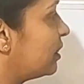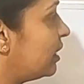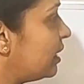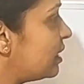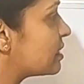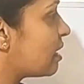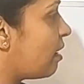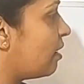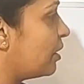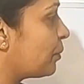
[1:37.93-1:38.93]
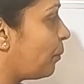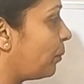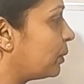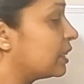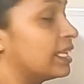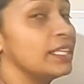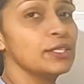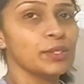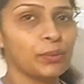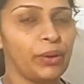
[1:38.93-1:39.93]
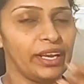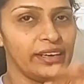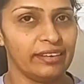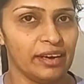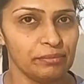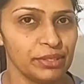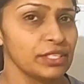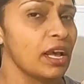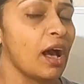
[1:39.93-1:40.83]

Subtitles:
These are all the square numbers.